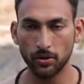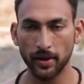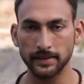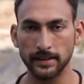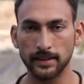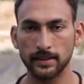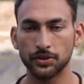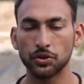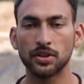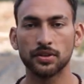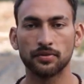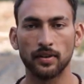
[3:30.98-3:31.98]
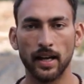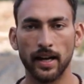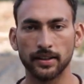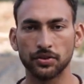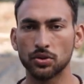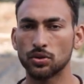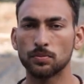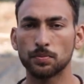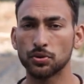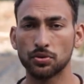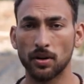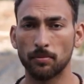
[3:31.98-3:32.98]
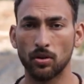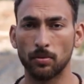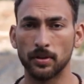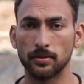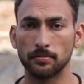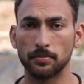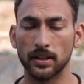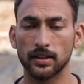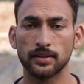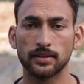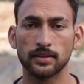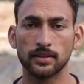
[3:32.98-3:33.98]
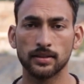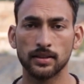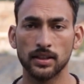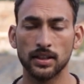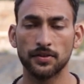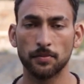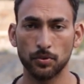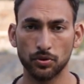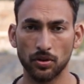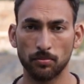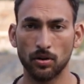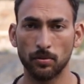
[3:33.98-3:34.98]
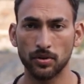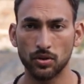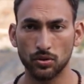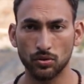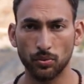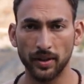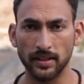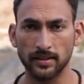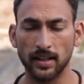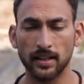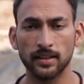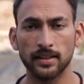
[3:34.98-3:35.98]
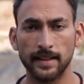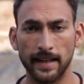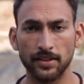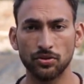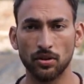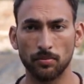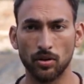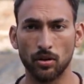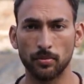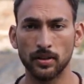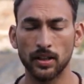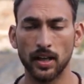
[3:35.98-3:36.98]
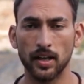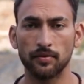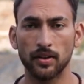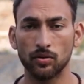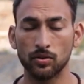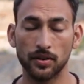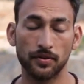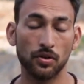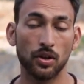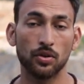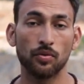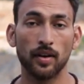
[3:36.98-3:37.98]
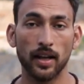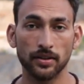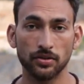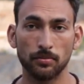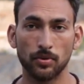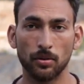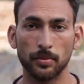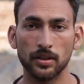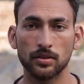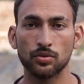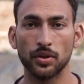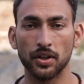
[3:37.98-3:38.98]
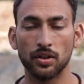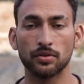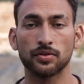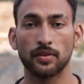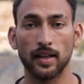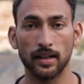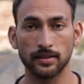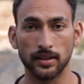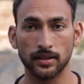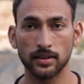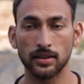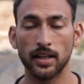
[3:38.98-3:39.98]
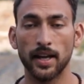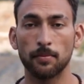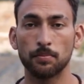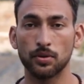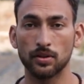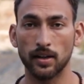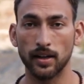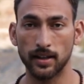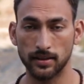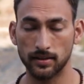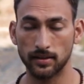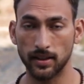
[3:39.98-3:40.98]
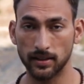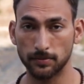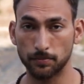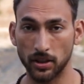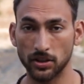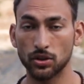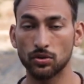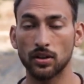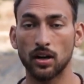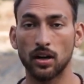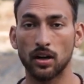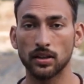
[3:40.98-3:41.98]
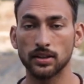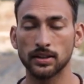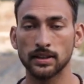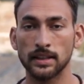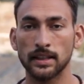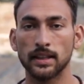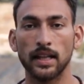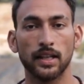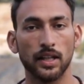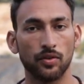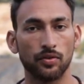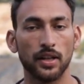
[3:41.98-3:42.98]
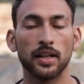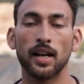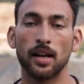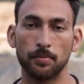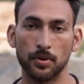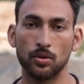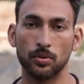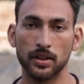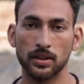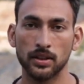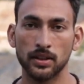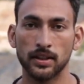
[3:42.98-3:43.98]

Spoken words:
you exhale, you just relax. You don't push your abdomen, because if you push your abdomen to squeeze, that can tense your abdomen. And if you want to relax your abdomen to induce relaxation and put less pressure to the heart, that can really help you do it.